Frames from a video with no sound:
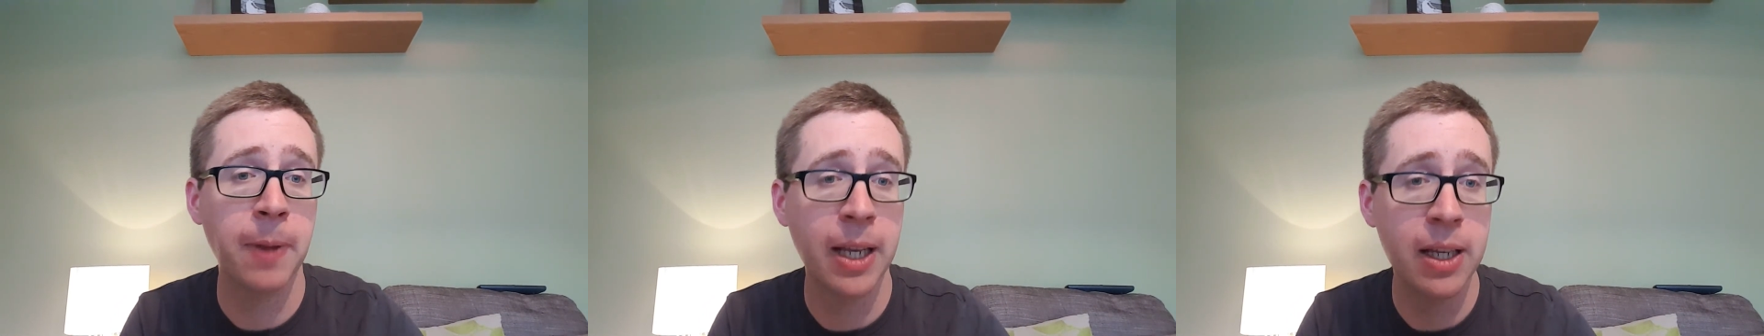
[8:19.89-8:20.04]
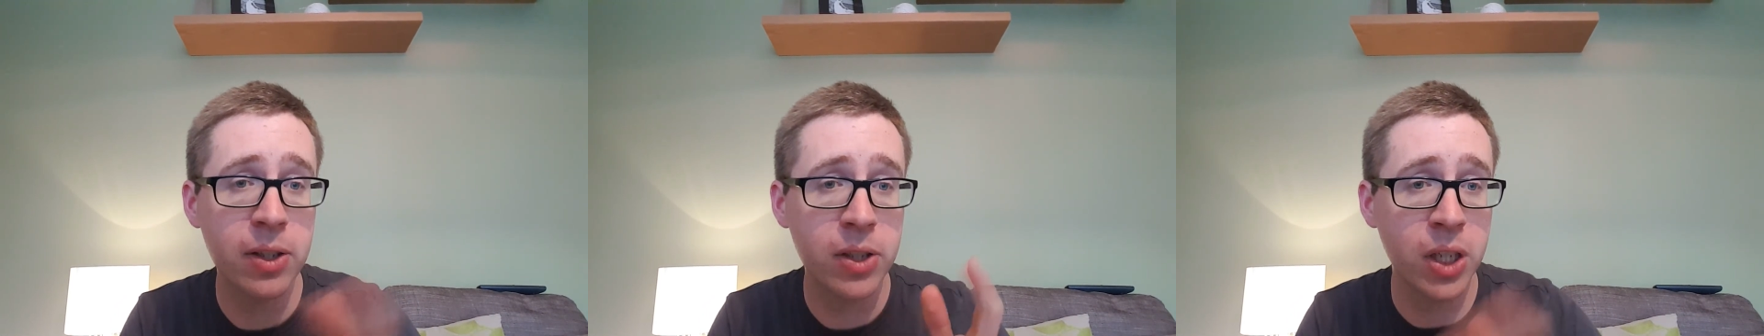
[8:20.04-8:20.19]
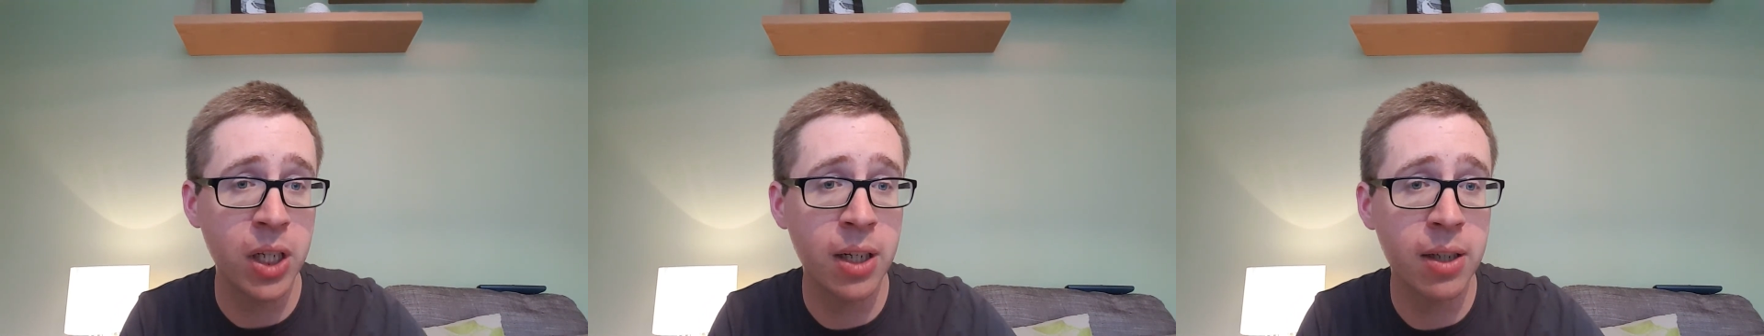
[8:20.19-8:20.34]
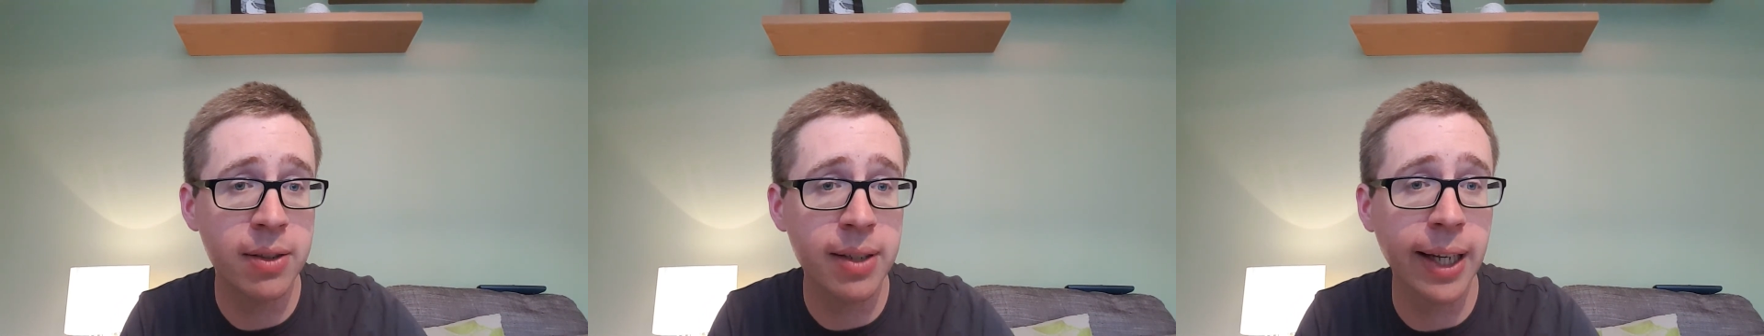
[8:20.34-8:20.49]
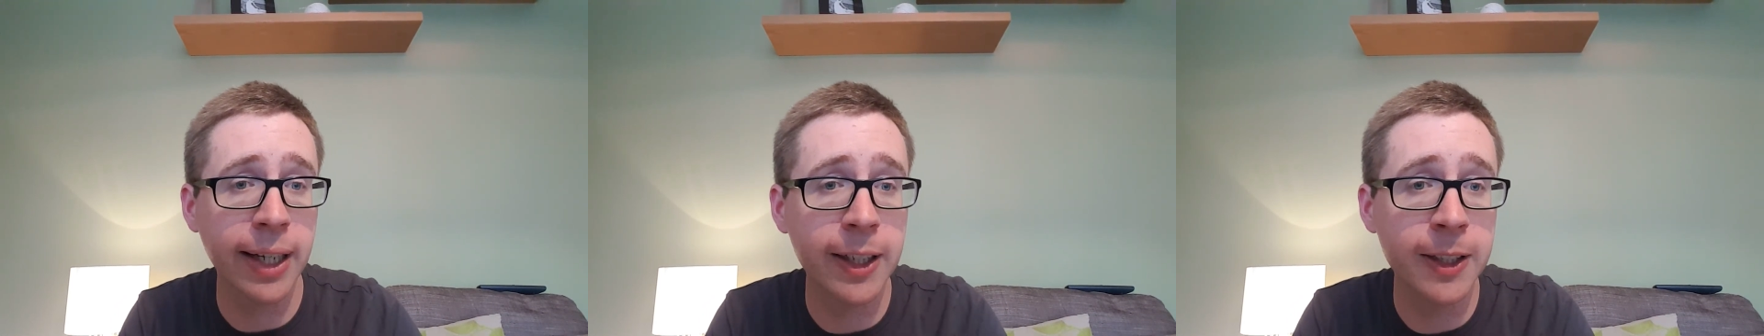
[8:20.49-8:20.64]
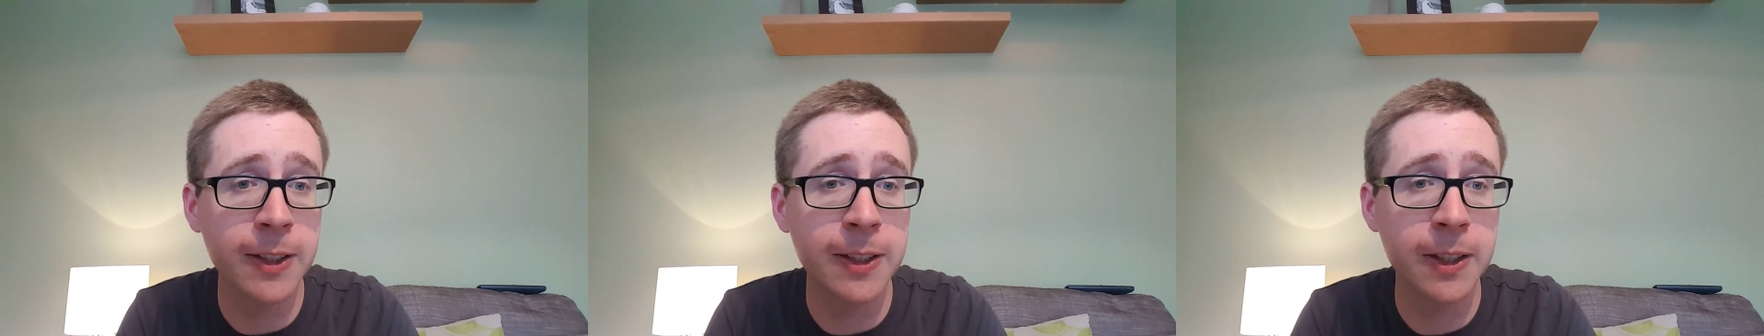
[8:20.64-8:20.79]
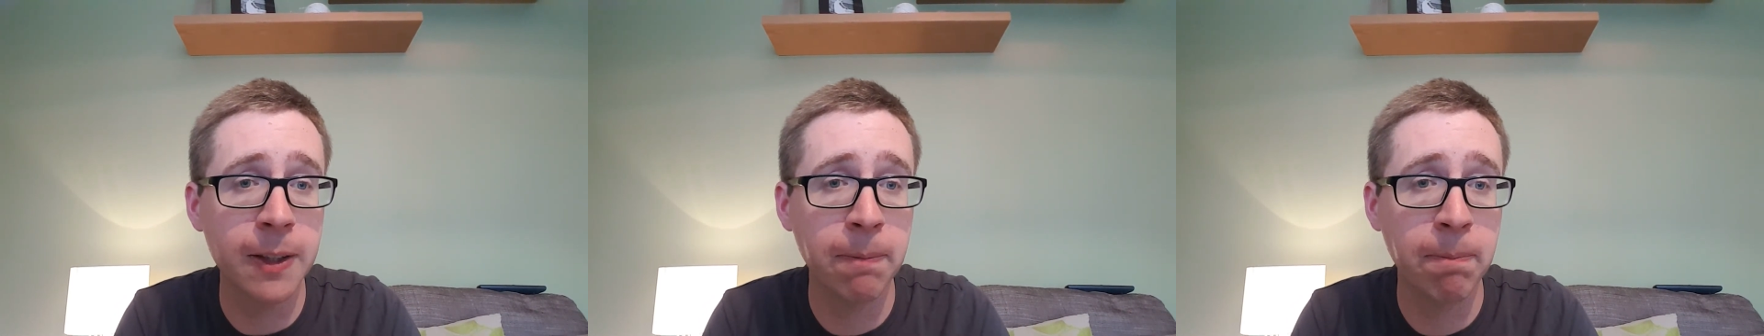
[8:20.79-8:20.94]
See you in a
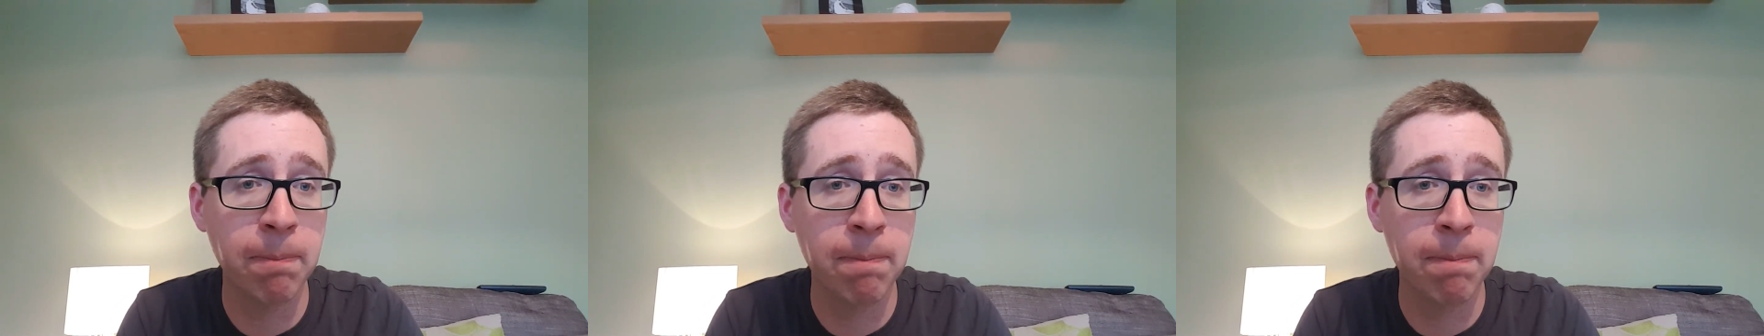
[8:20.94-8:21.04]
second.